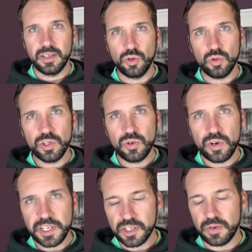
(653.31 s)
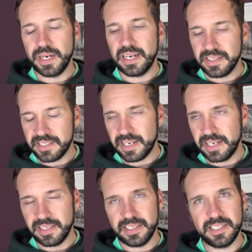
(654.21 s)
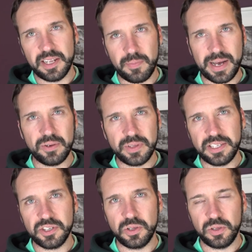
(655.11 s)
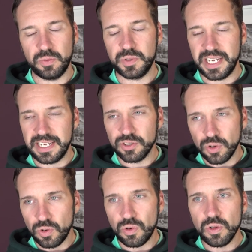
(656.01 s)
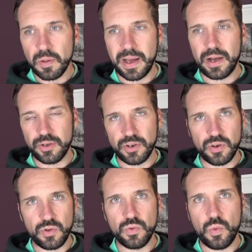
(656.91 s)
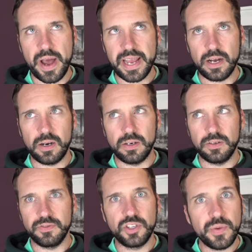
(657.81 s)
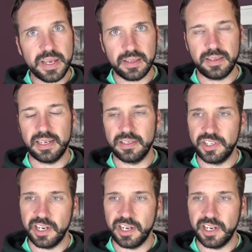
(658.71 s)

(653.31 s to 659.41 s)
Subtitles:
And all the noise coming out of Titleist about these clubs is all about a new way of doing things.